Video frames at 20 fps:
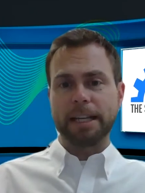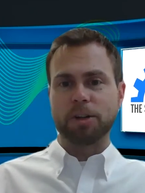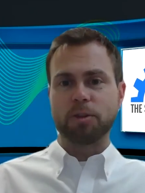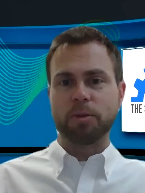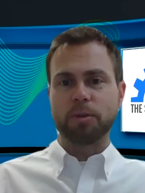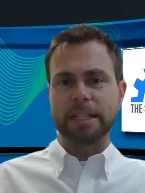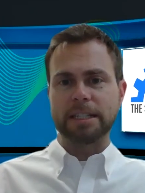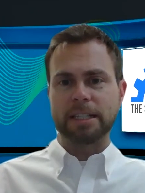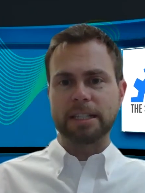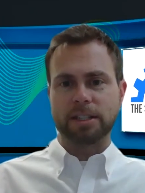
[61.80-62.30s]

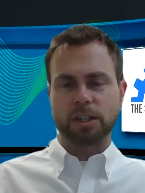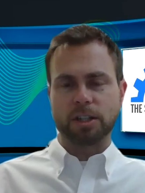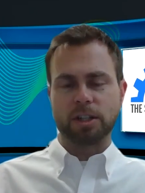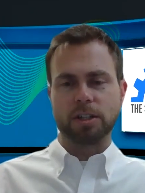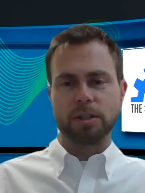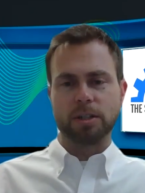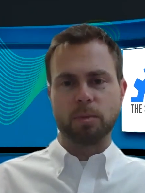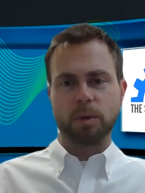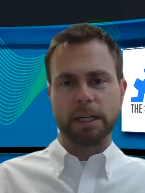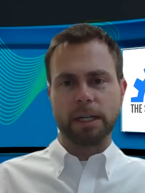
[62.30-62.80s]
agrees is a
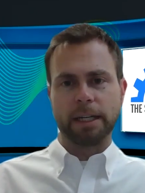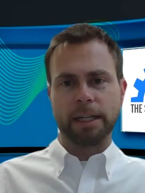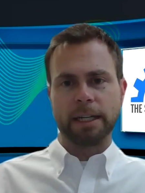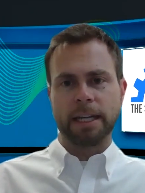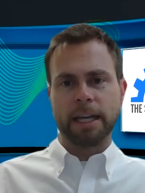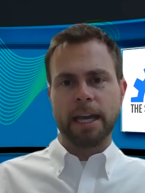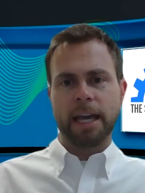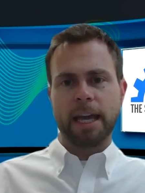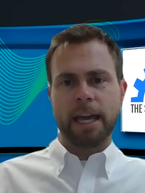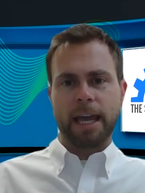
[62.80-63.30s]
good one
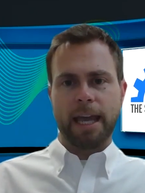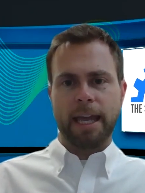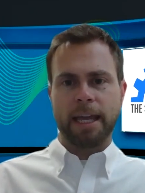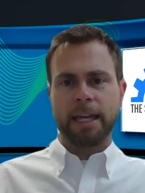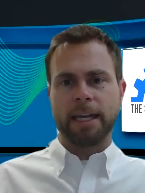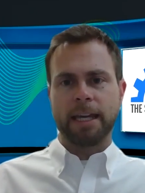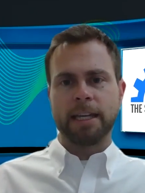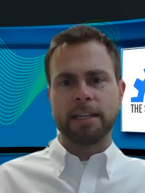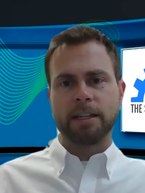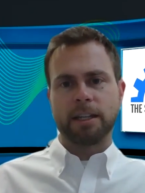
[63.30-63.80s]

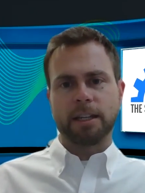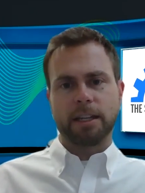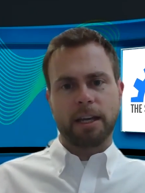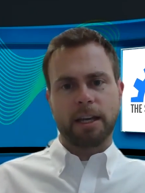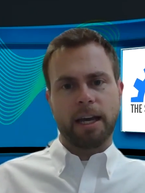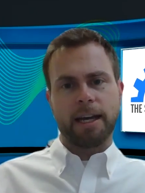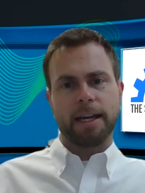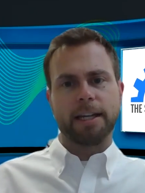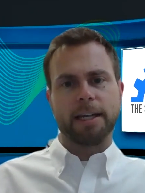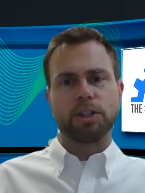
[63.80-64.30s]
and
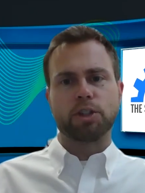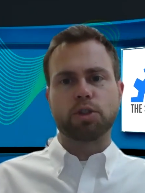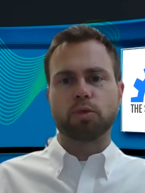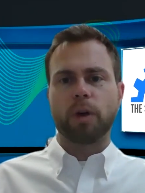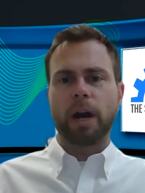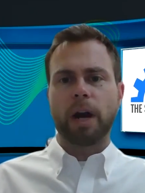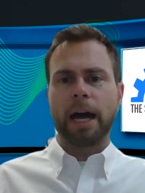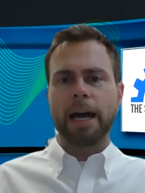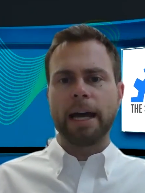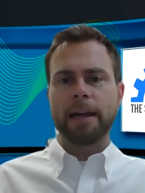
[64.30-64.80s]

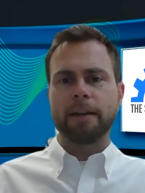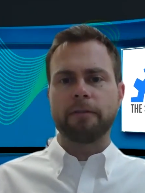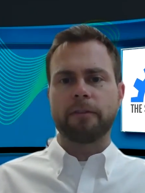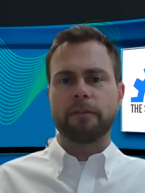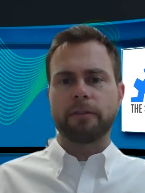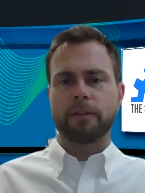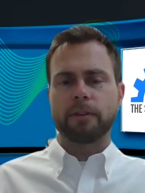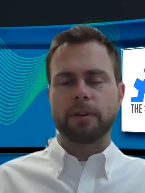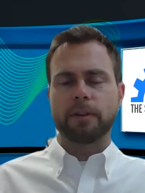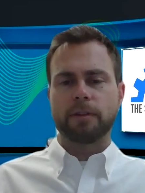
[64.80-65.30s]

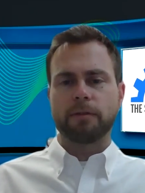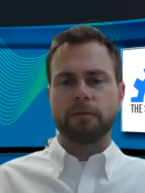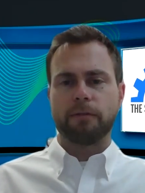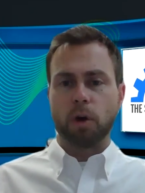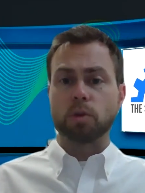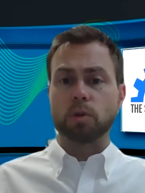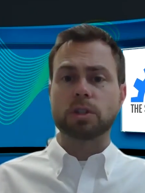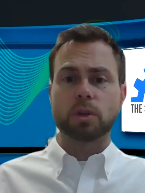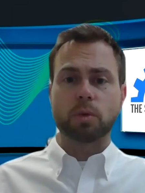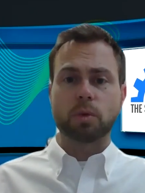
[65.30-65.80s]
drive
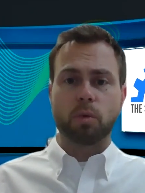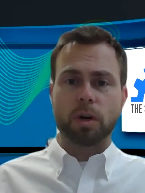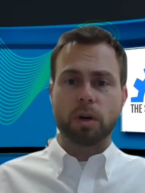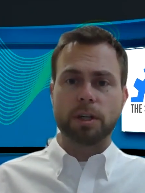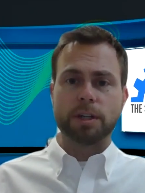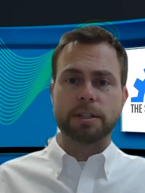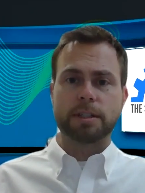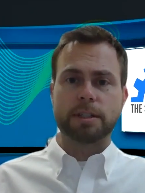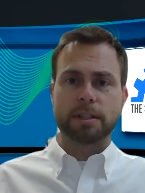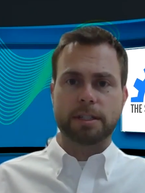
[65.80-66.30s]
folks
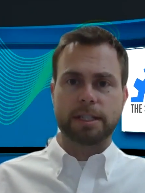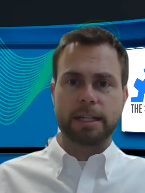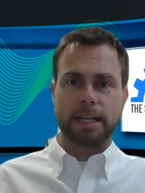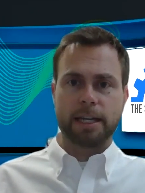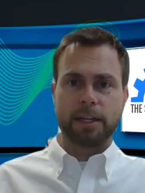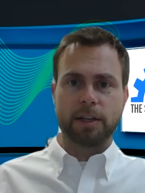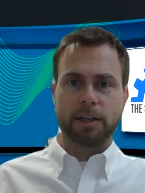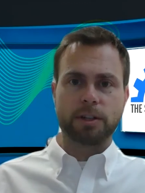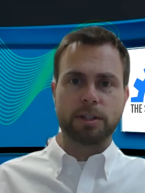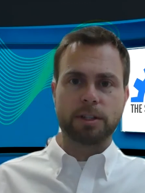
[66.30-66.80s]
towards
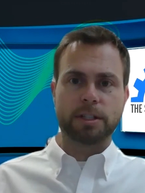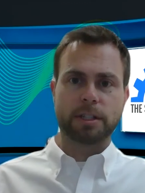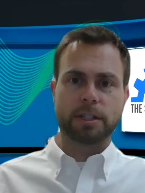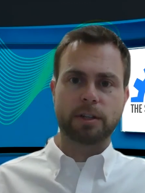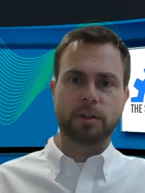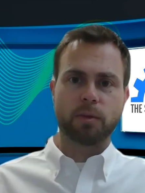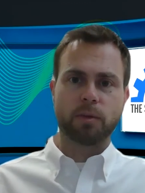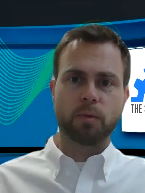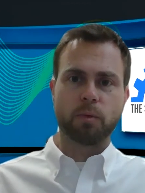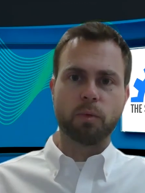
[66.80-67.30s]
standards.
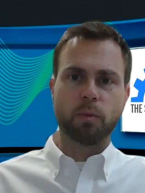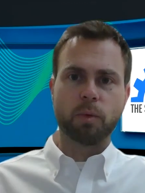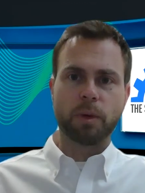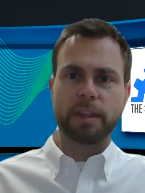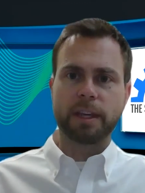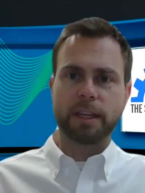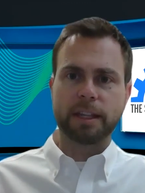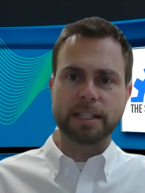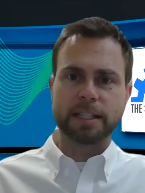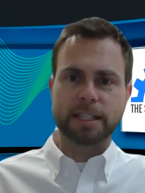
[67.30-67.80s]
We
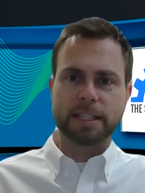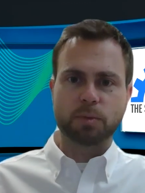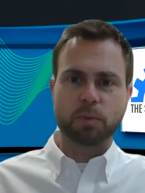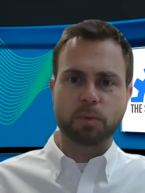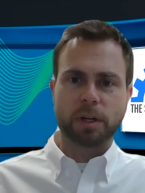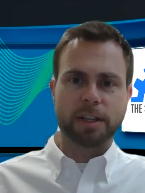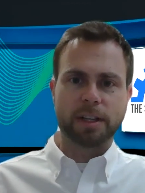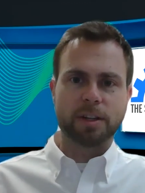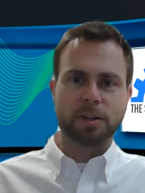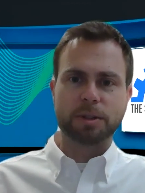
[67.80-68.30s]
think this is
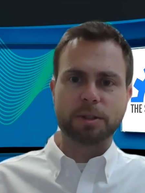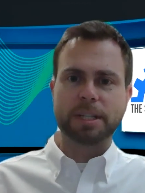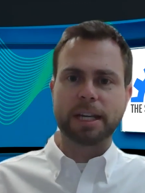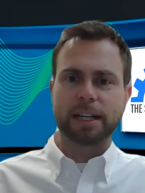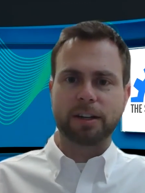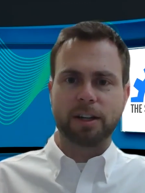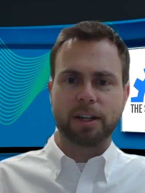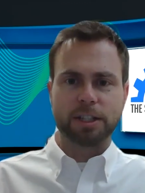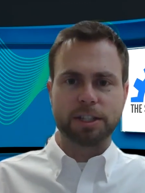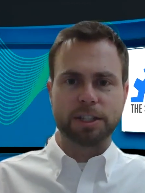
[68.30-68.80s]
one of those
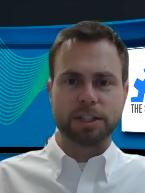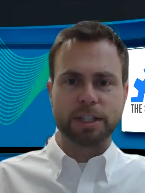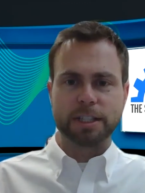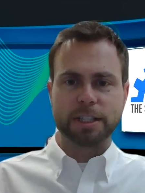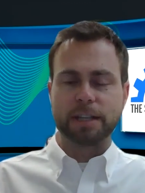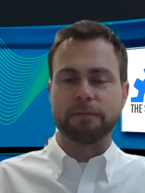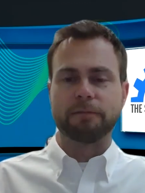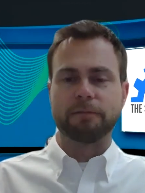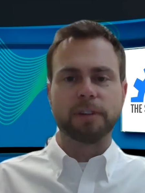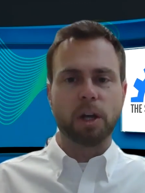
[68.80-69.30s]
technologies
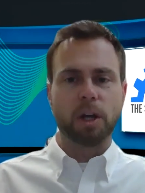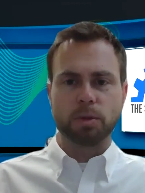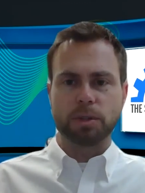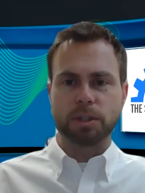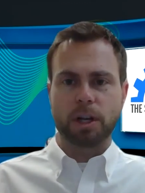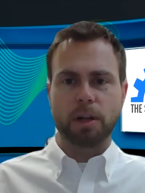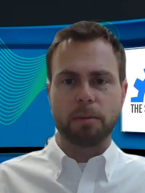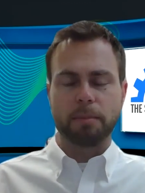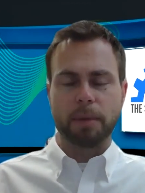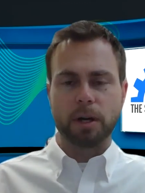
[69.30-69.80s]
that floats
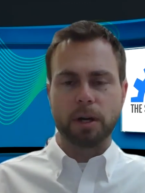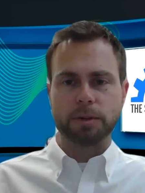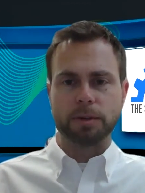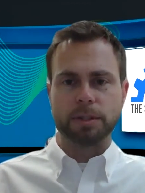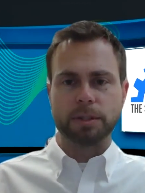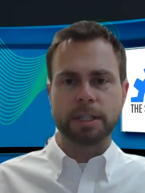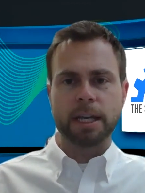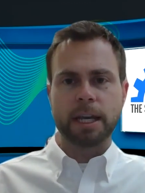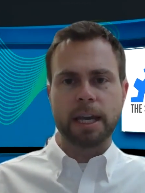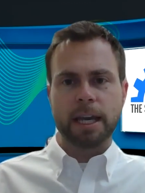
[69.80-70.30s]
all
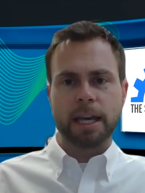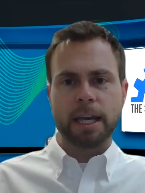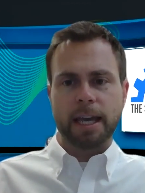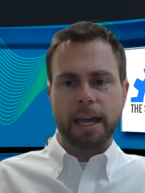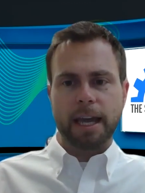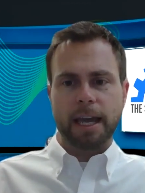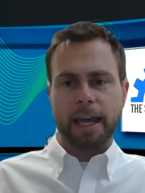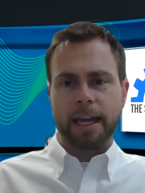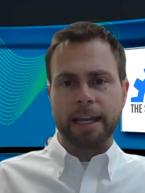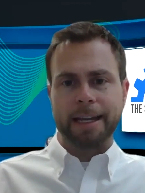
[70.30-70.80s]
boats,
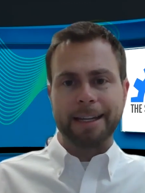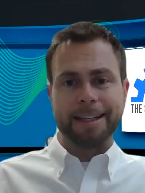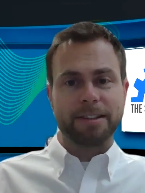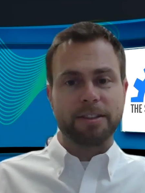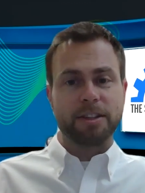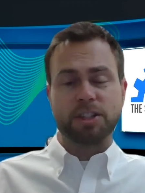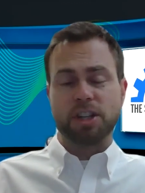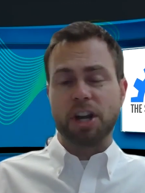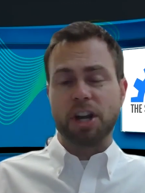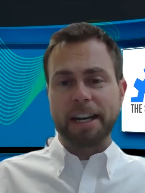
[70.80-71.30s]
and
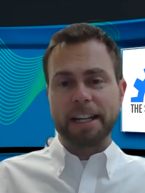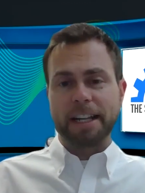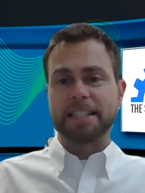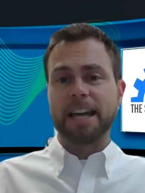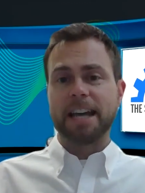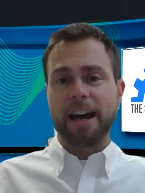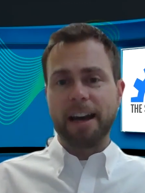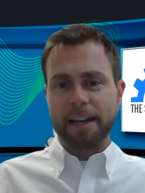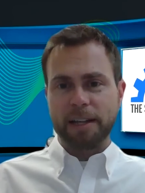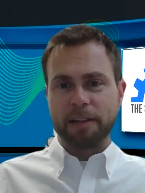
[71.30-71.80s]
there's not a
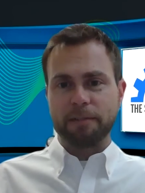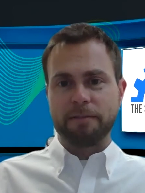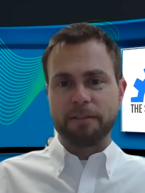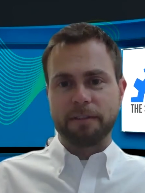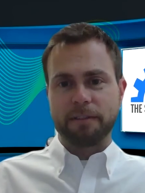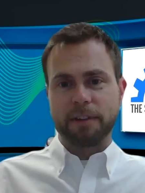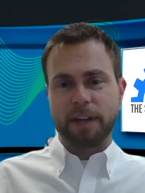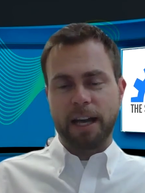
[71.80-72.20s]
ton of